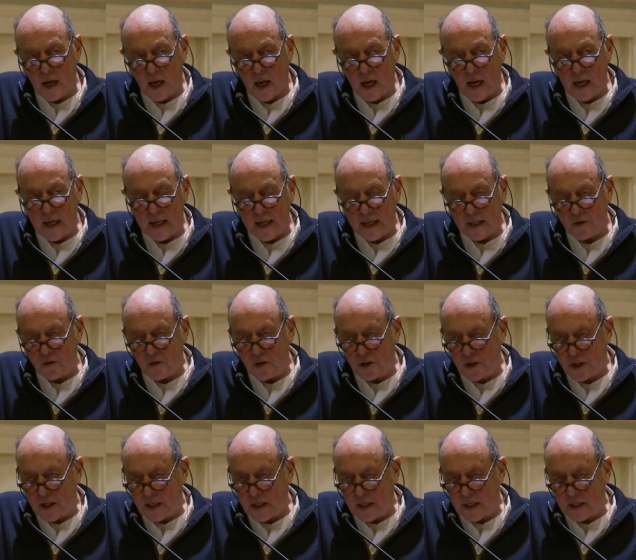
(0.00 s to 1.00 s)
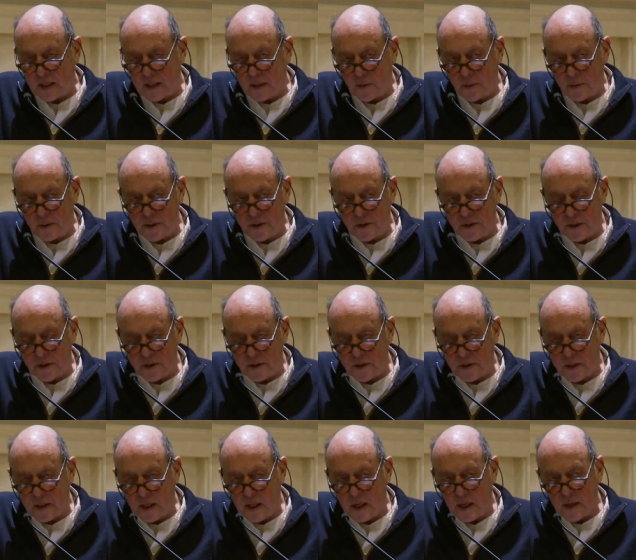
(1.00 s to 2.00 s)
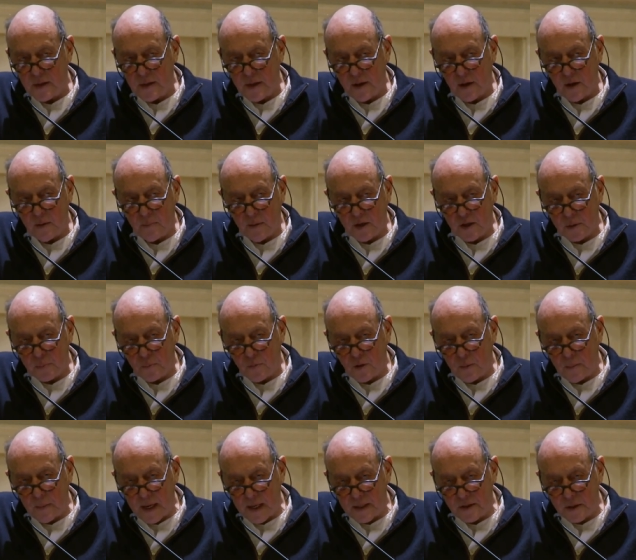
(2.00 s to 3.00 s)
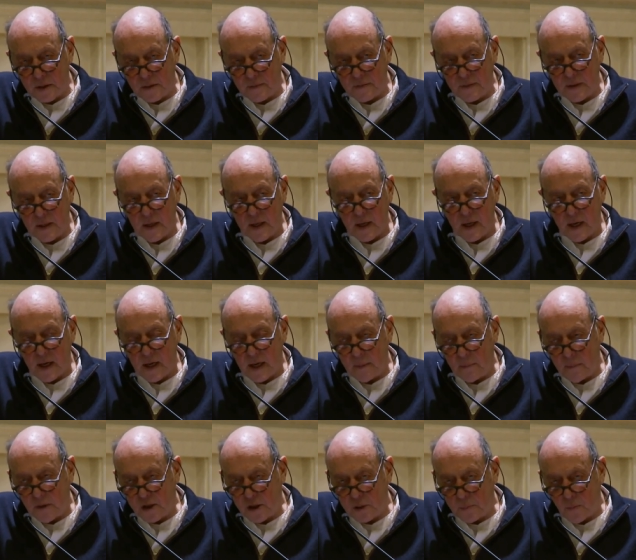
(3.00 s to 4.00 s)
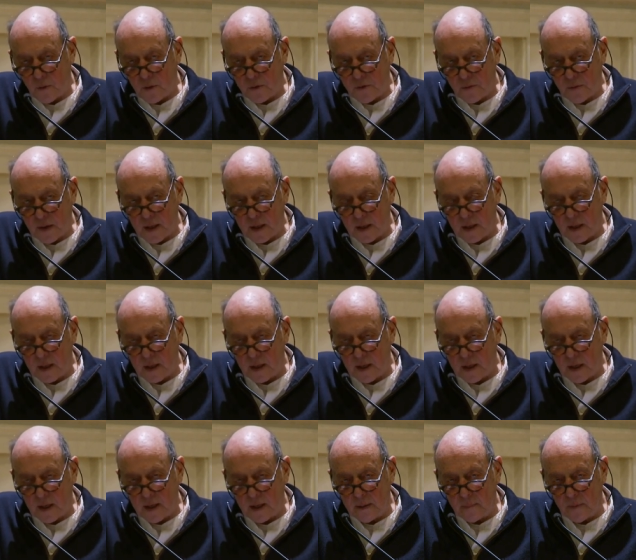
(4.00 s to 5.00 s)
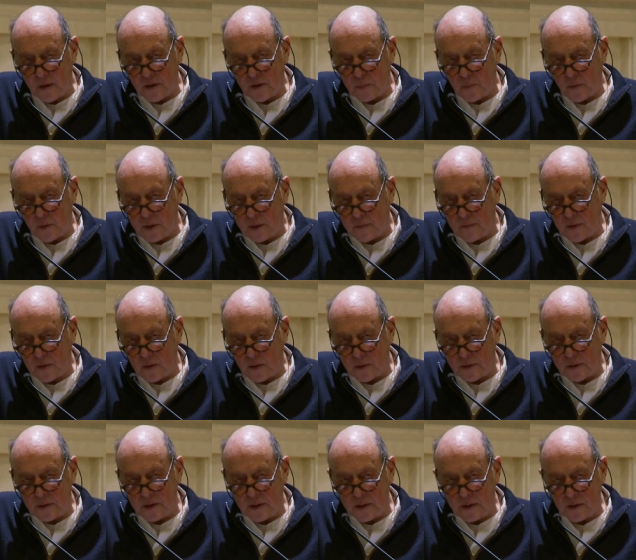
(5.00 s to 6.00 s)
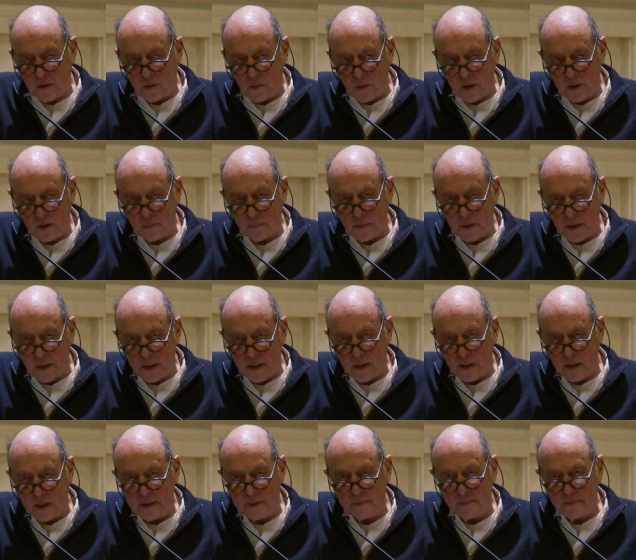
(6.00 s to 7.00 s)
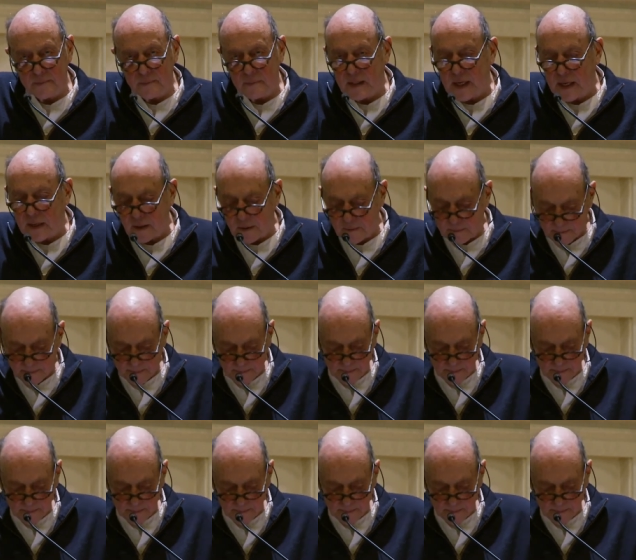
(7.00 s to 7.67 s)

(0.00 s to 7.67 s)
iatrogenic illnesses that are much more massive and much more threatening and much more difficult to deal with politically. Thank you.